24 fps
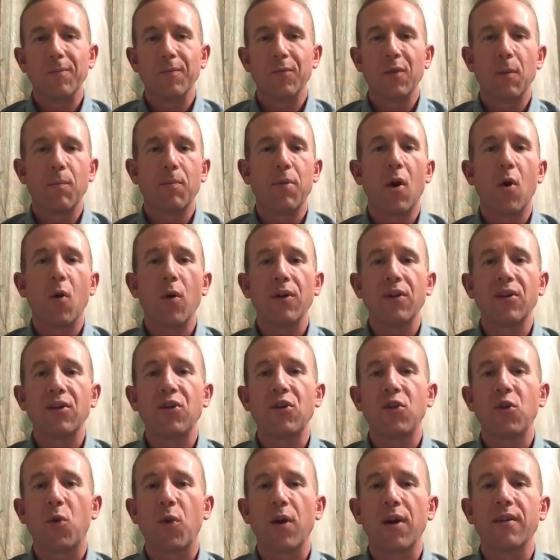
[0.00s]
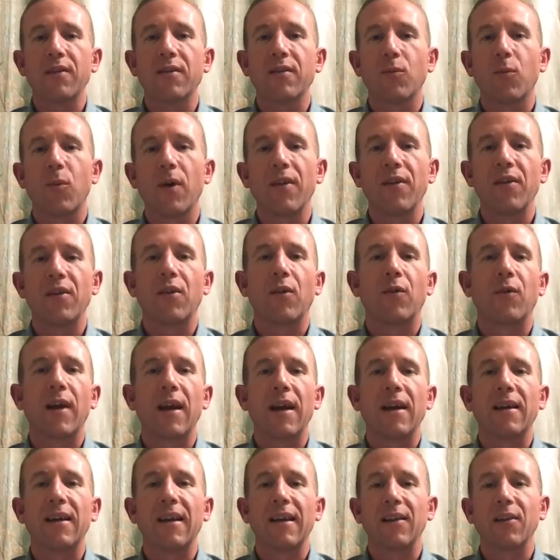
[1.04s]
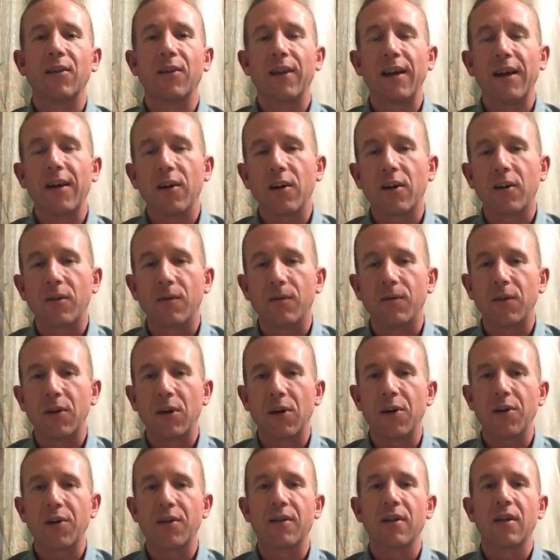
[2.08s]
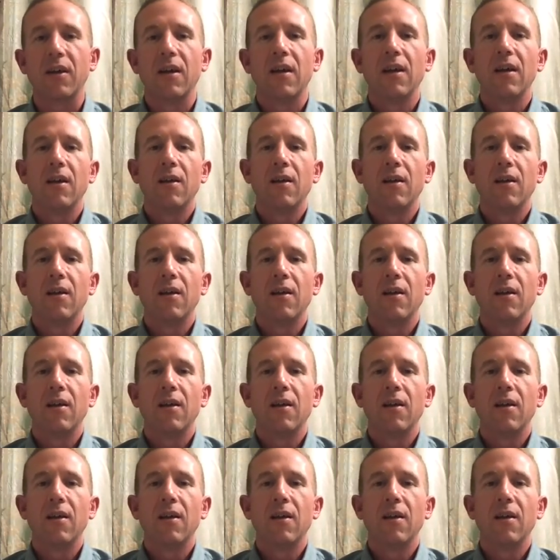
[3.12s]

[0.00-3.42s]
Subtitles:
the poet's choice whether to write in lyrical verse,